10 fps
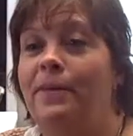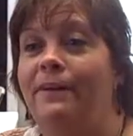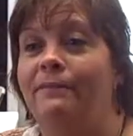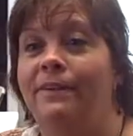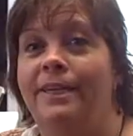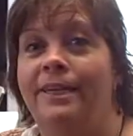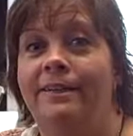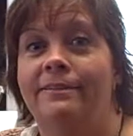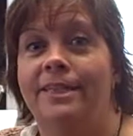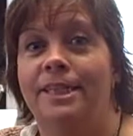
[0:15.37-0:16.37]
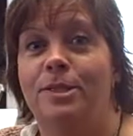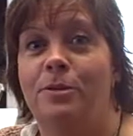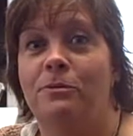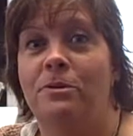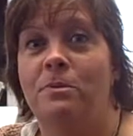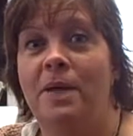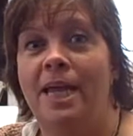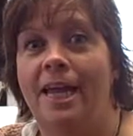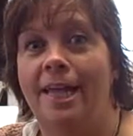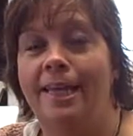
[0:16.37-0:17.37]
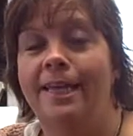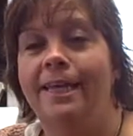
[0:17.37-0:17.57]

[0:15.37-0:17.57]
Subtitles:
every illness known to man,